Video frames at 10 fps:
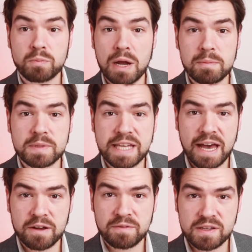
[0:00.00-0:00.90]
probably
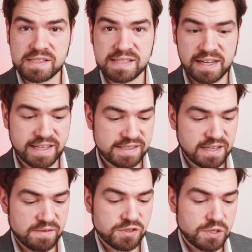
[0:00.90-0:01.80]
out of all the sakes
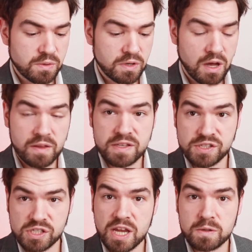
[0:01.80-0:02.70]
that I've shown on
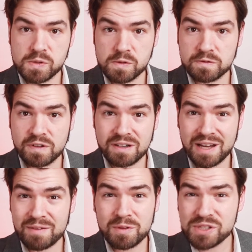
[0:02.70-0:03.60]
this channel so far,
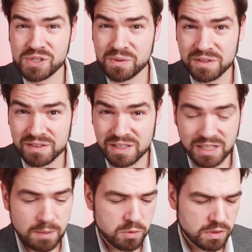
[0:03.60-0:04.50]
I've only shown a
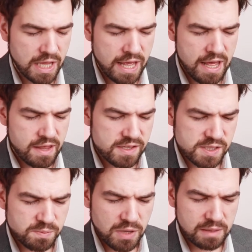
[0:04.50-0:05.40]
couple. This
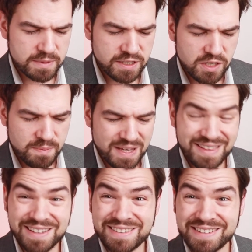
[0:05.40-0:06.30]
is probably going to be
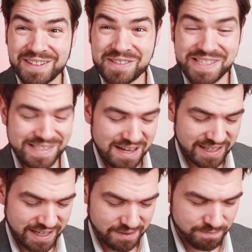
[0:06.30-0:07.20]
the clearest
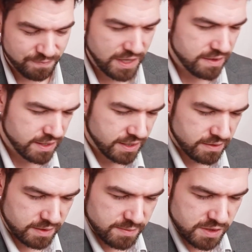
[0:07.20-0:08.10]
sake, I think.
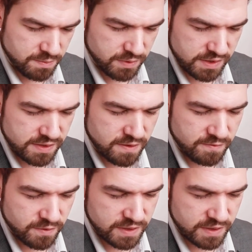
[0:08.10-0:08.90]
Here, let me just put this here for you